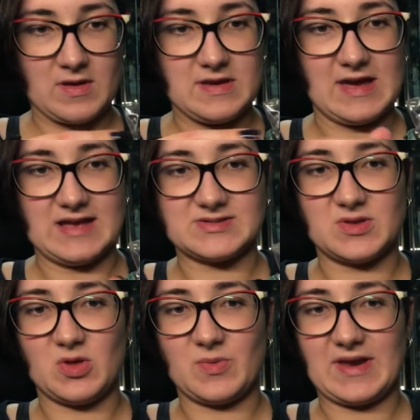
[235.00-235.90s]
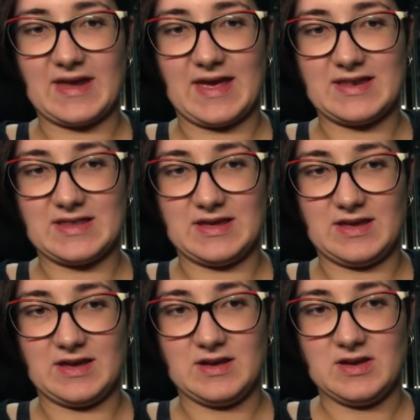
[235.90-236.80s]
Yeah, so the only way to get
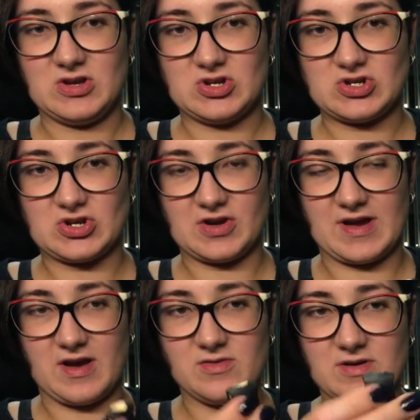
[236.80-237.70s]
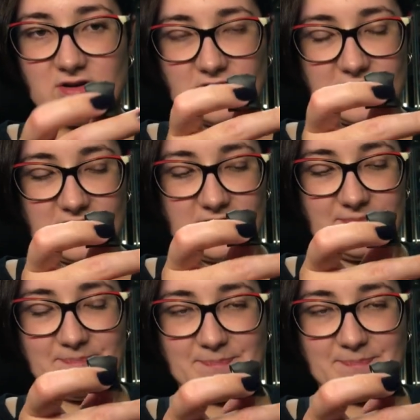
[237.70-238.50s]
the shirt out, or the